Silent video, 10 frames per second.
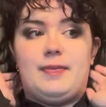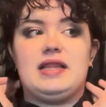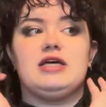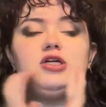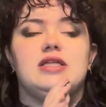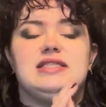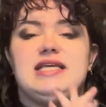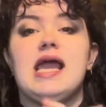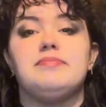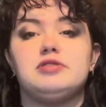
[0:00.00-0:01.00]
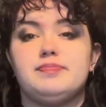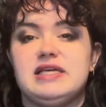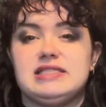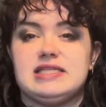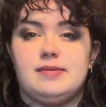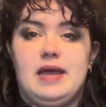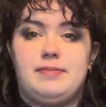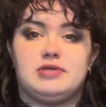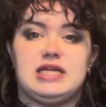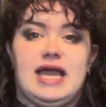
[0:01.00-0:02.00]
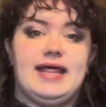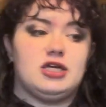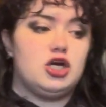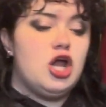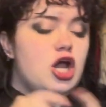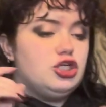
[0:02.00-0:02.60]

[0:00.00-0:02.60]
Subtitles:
I literally taped pieces of paper together